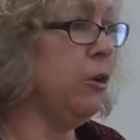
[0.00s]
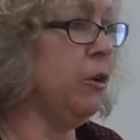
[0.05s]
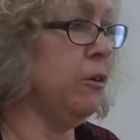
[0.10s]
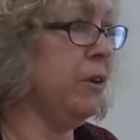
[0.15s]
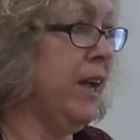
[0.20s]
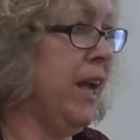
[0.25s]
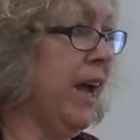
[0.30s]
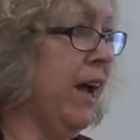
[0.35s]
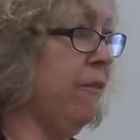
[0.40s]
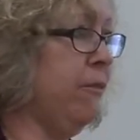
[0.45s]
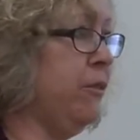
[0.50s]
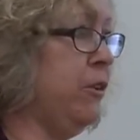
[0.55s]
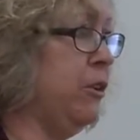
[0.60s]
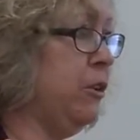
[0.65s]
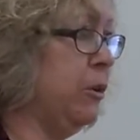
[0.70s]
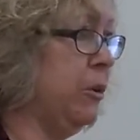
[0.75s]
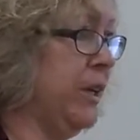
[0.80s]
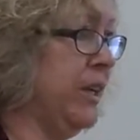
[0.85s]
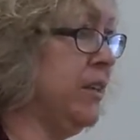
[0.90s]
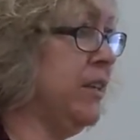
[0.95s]
don't have
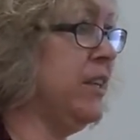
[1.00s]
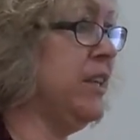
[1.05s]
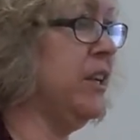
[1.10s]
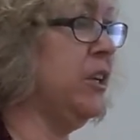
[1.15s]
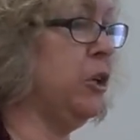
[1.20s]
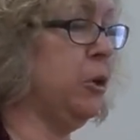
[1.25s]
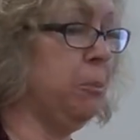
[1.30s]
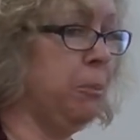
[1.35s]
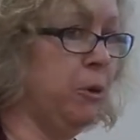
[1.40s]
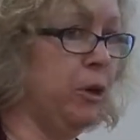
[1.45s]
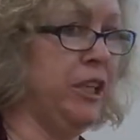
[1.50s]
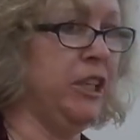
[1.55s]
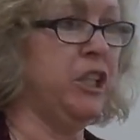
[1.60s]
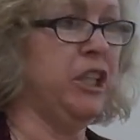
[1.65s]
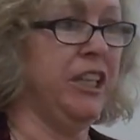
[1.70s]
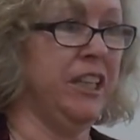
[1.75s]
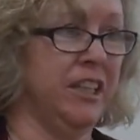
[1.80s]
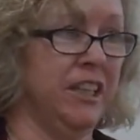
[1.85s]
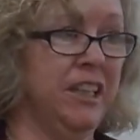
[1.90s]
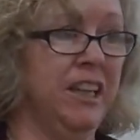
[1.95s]
to continue
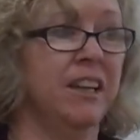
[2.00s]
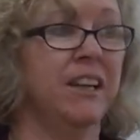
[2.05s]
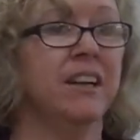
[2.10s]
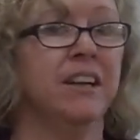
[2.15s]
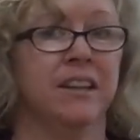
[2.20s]
preaching